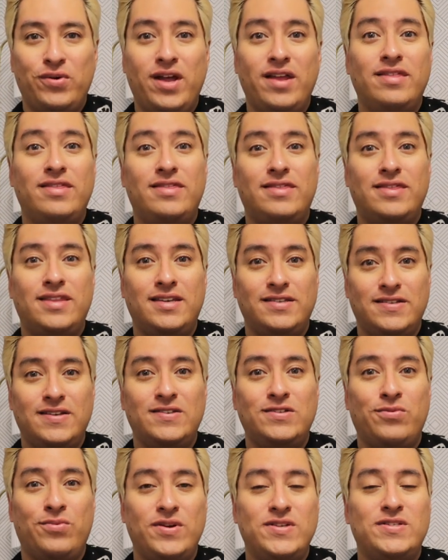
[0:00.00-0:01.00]
And this
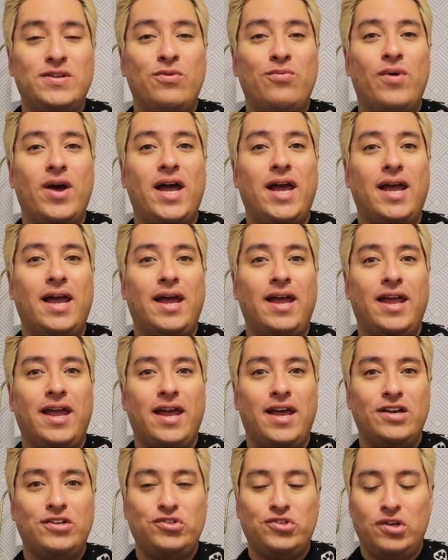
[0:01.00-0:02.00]
is the reason why I
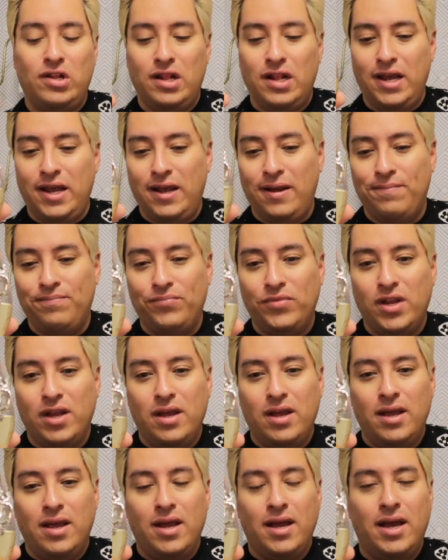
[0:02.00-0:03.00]
actually
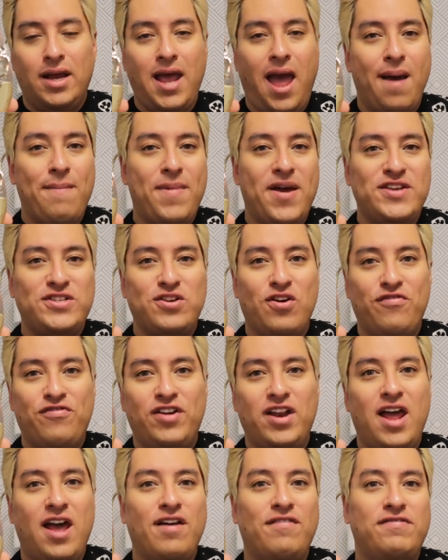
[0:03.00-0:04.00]
got myself
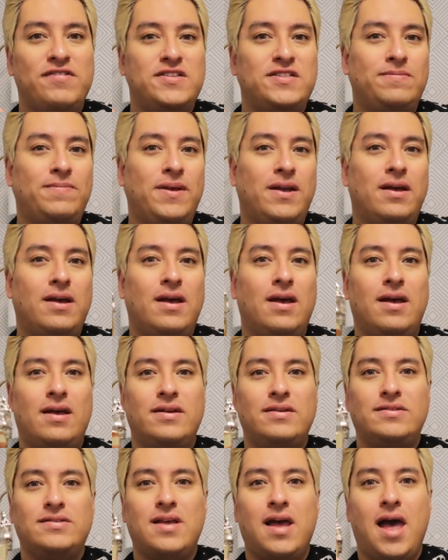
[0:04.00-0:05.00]
an office
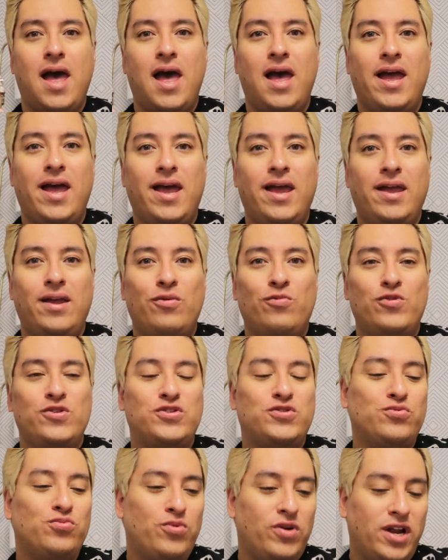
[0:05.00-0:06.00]
because I
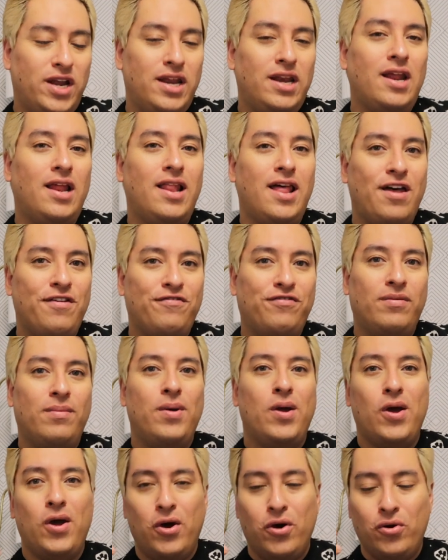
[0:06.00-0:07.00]
was working a lot from
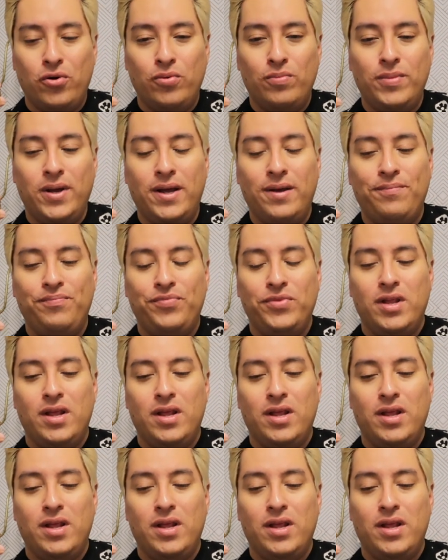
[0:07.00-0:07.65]
home.